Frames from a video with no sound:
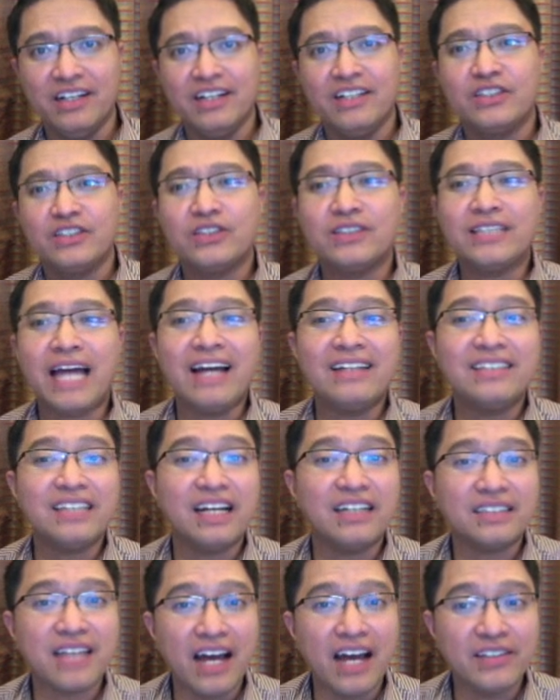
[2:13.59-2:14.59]
Society
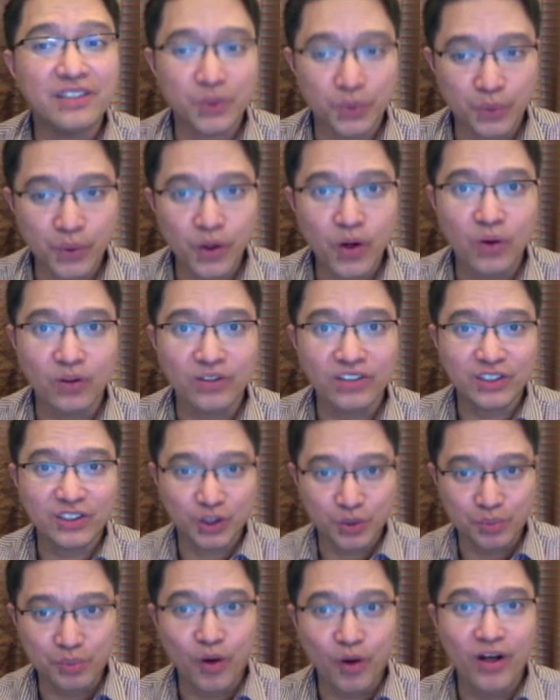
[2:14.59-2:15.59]
assigns roles
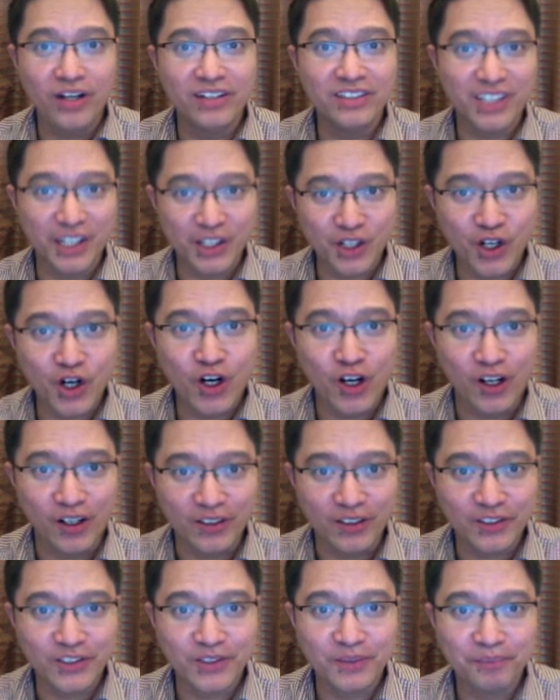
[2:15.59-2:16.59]
to boys and
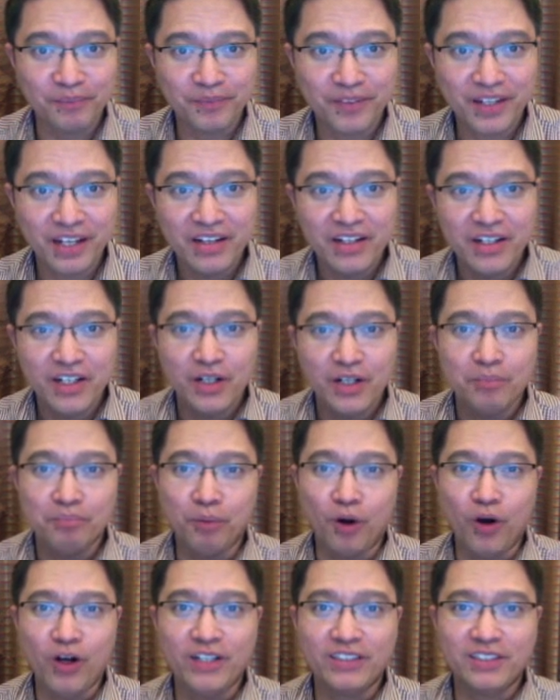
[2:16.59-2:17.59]
girls.
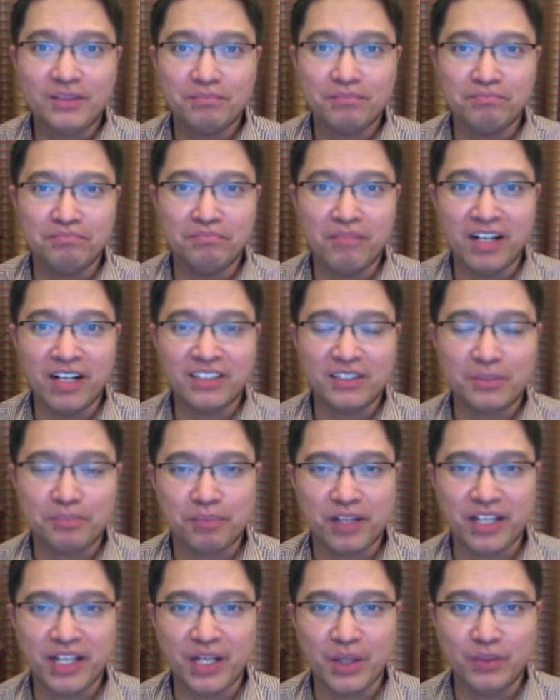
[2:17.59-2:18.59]
Boys must
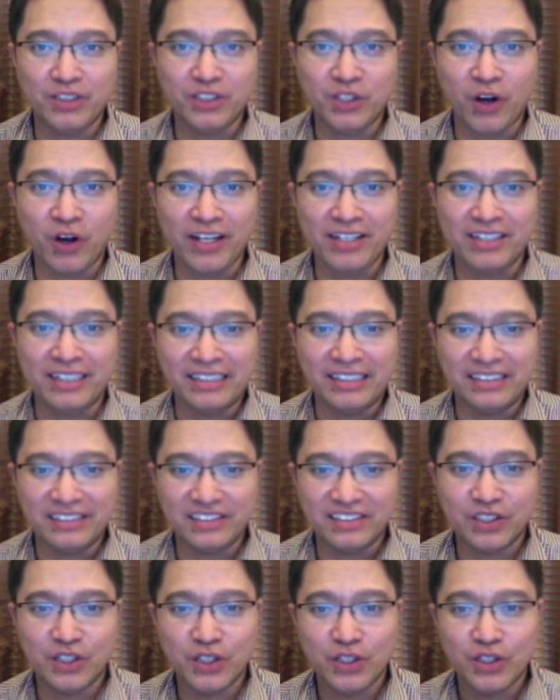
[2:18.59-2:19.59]
play with toy
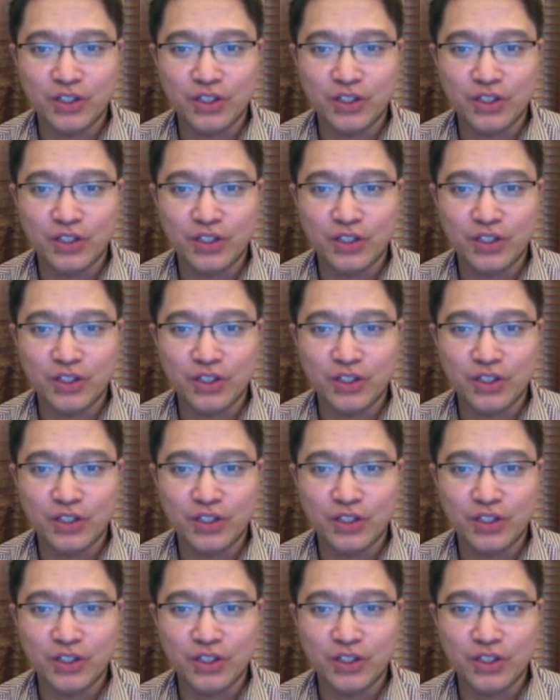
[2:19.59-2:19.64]
guns.